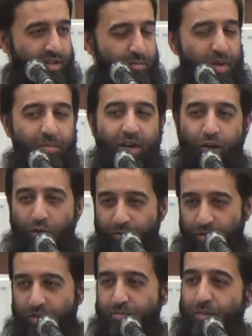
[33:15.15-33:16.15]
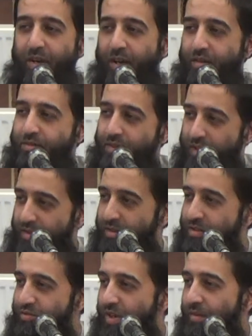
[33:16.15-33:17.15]
He might make note of your number plate and stop
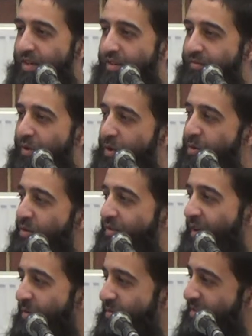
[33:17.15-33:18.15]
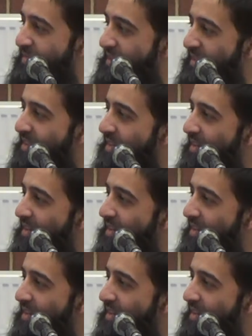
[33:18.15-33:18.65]
driving and following you around or something.